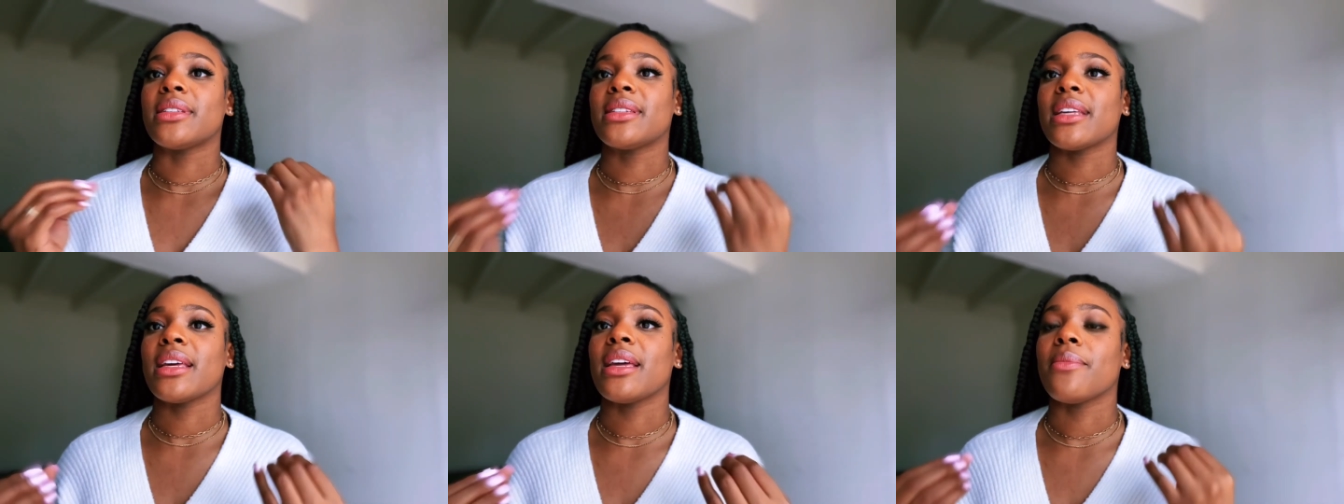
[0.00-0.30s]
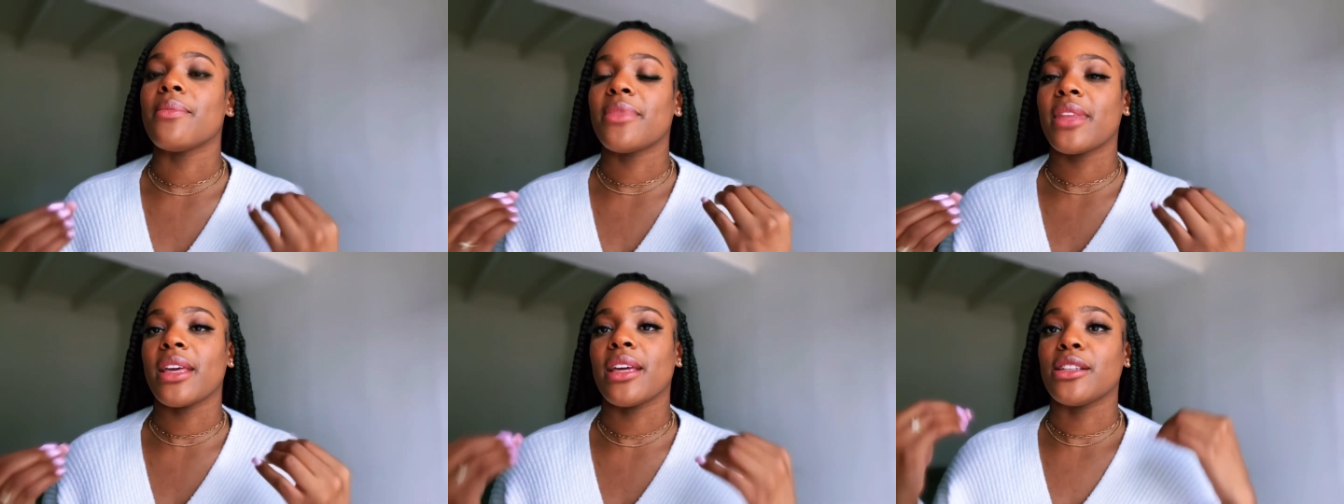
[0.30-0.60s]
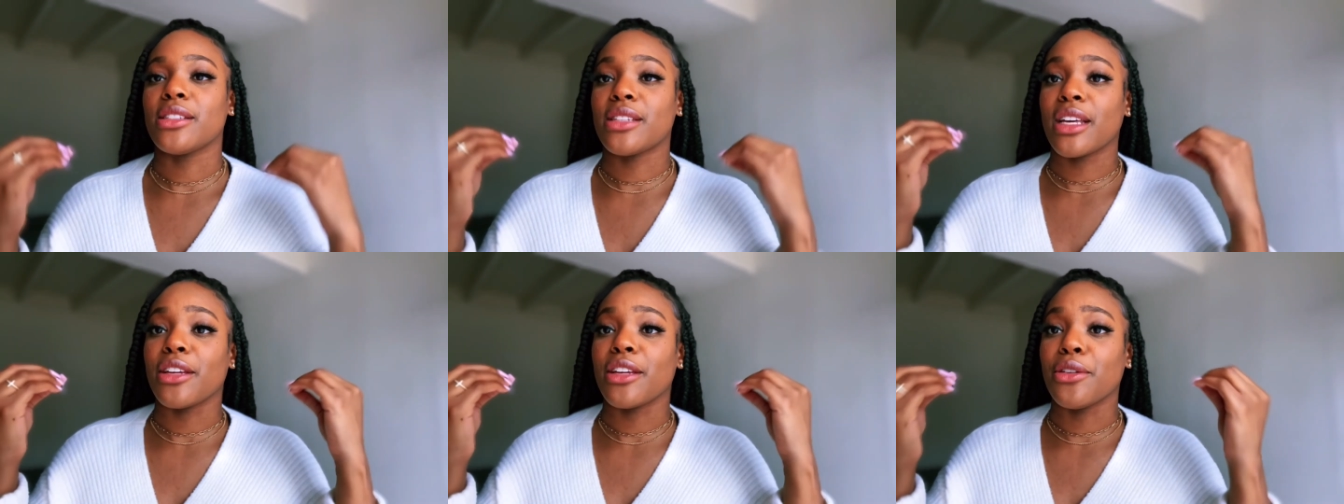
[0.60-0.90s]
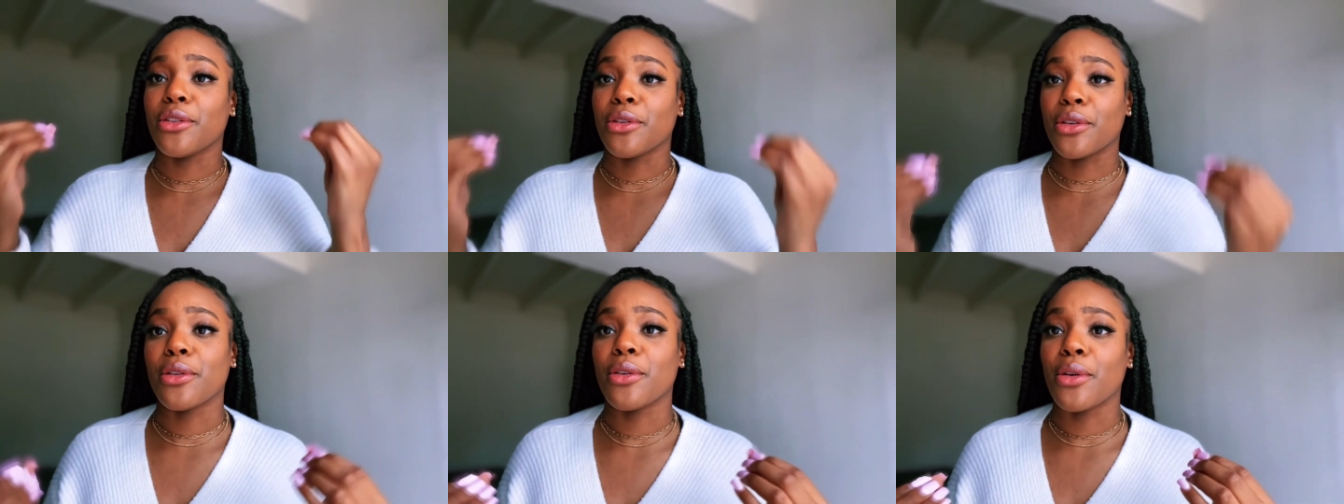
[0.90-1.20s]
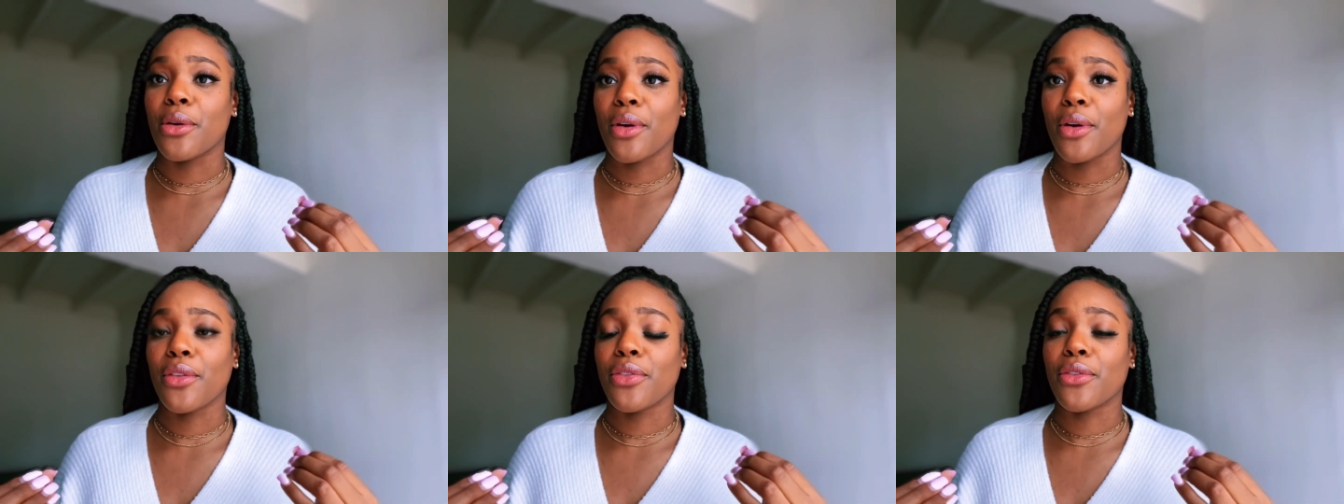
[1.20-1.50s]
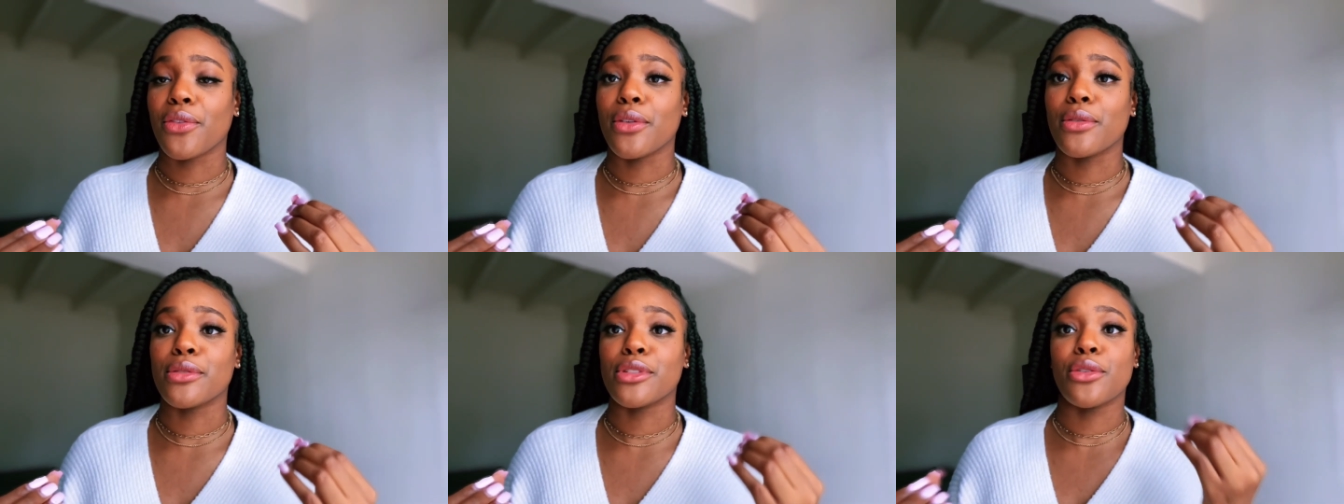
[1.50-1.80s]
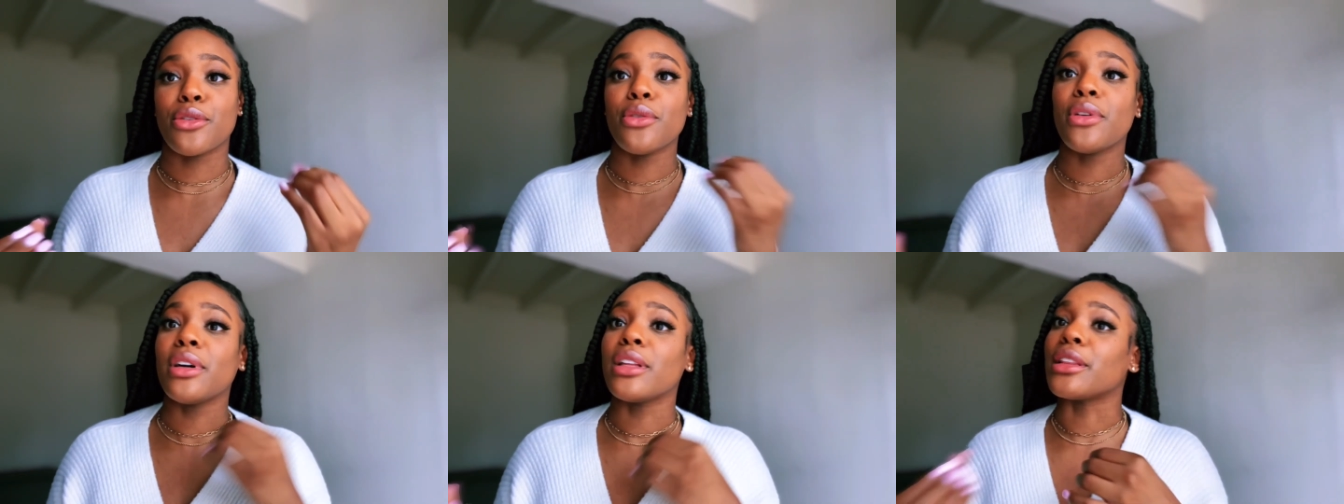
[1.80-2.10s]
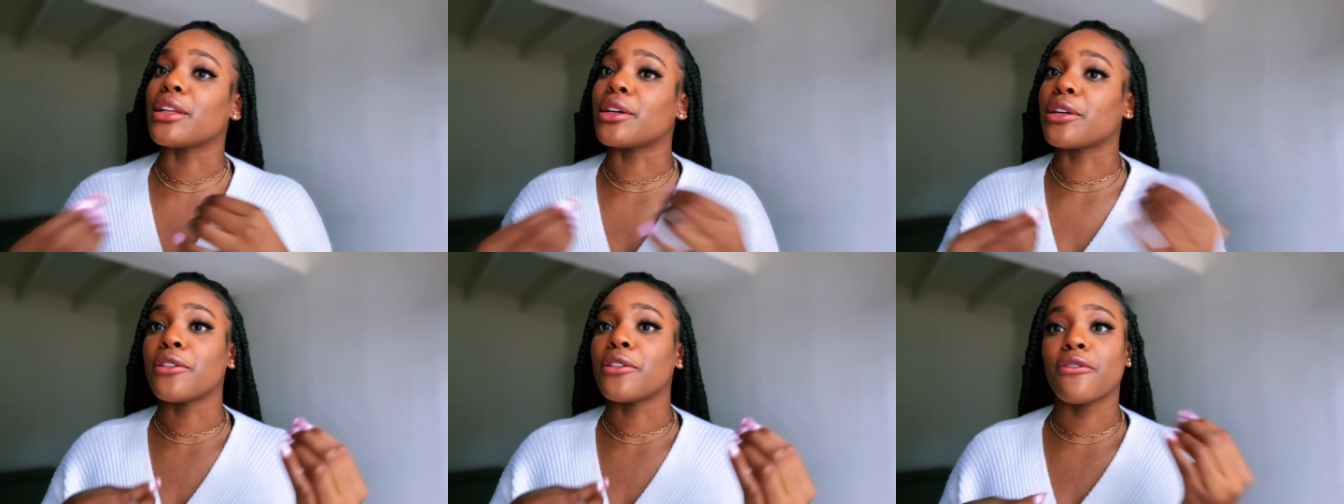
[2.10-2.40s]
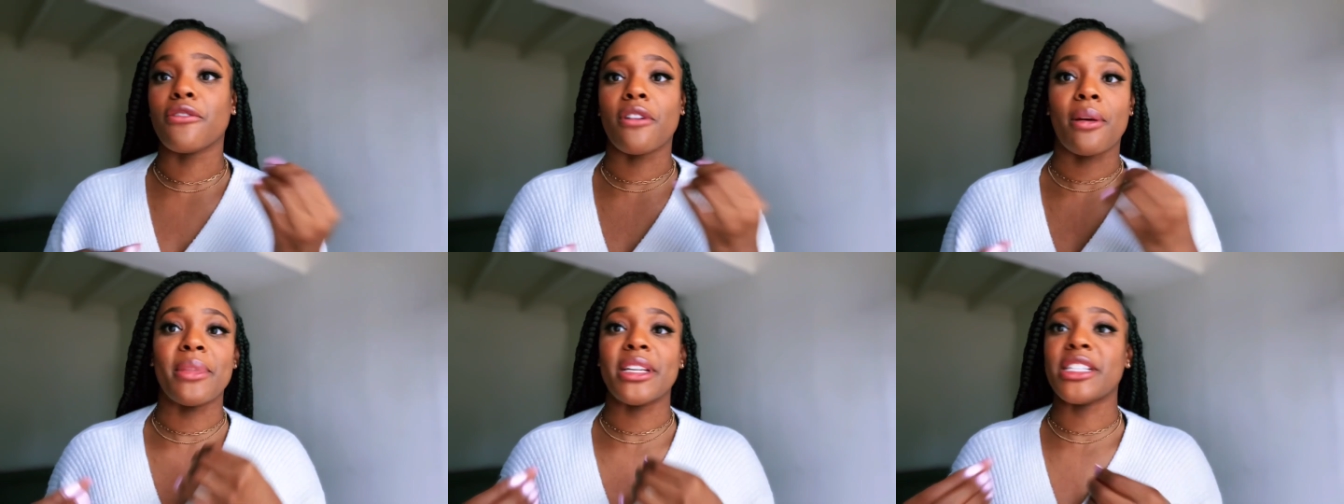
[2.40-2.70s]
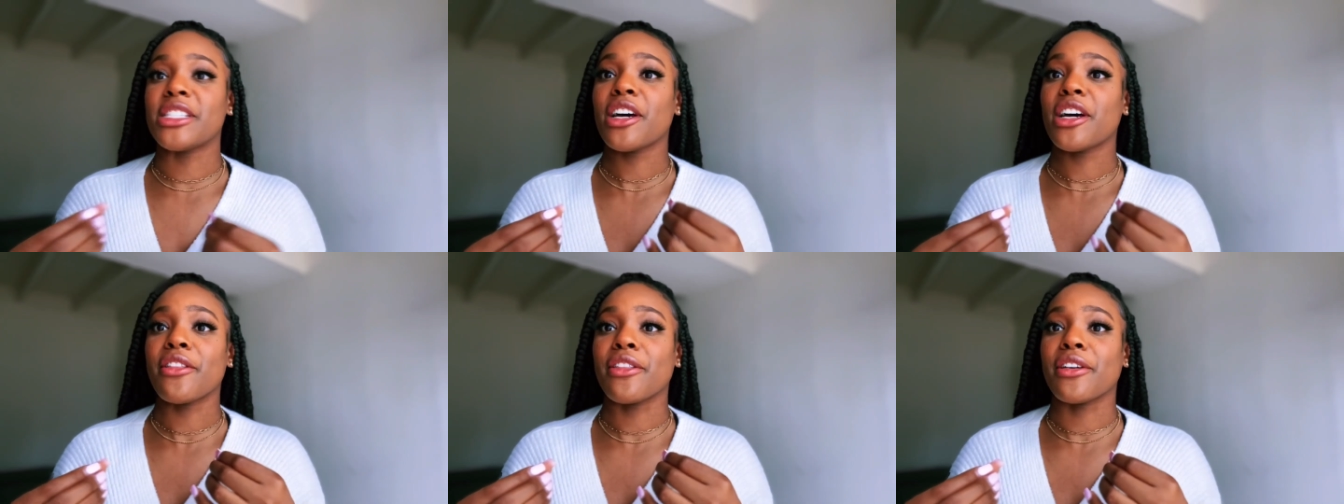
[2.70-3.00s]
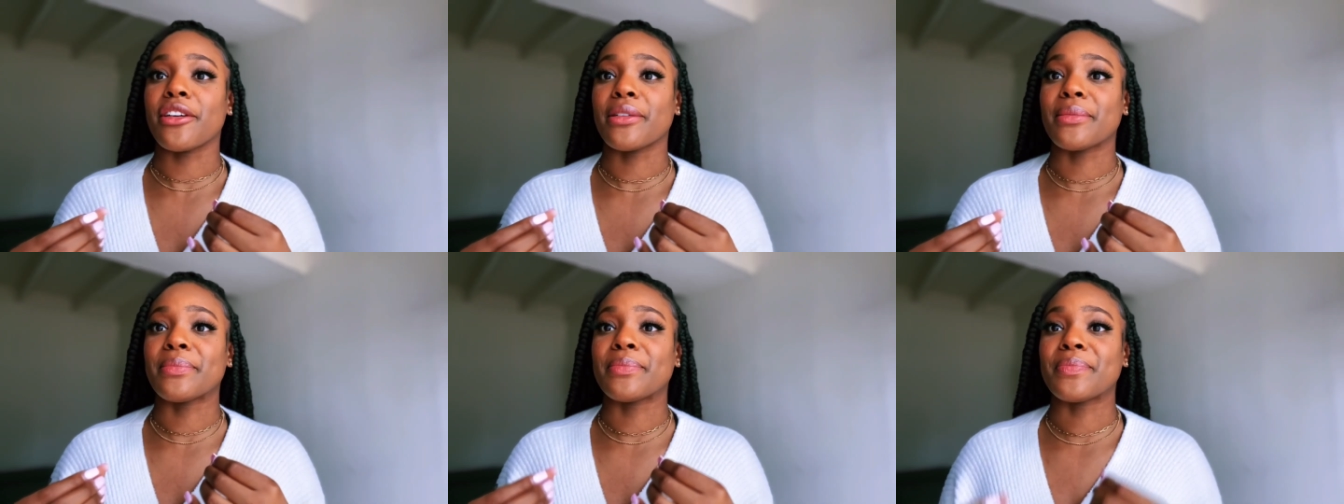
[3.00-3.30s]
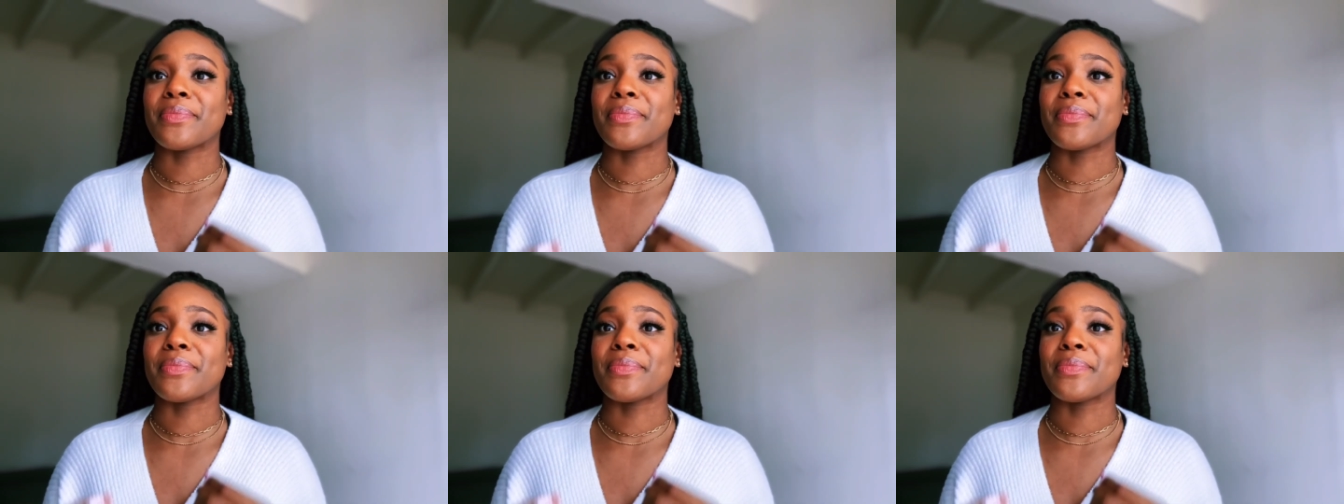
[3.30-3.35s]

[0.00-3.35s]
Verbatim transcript: same things that you're going through, so you can learn from each other.